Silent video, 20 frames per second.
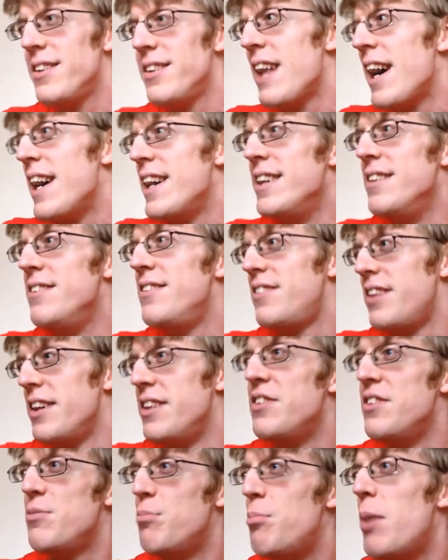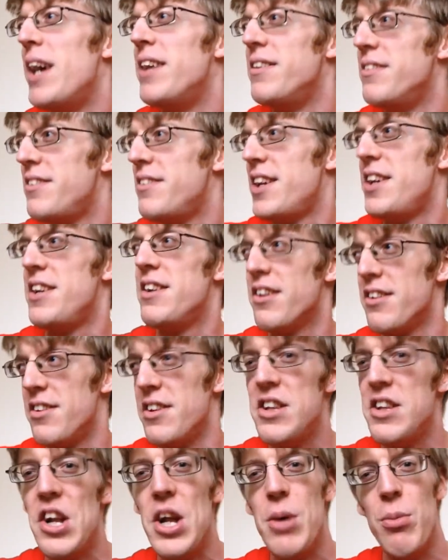days since Ben said he doesn't
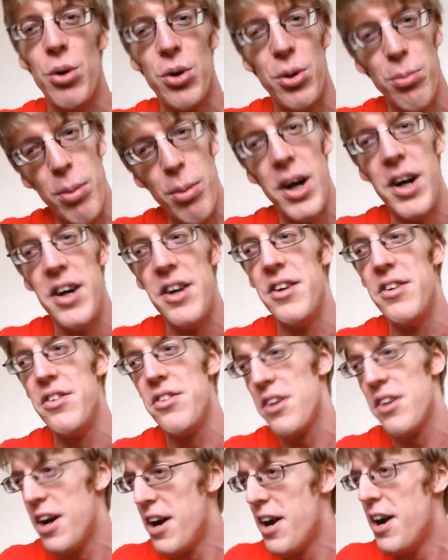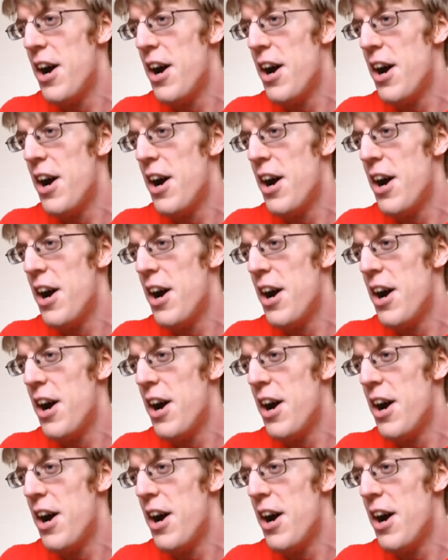need any more combiners,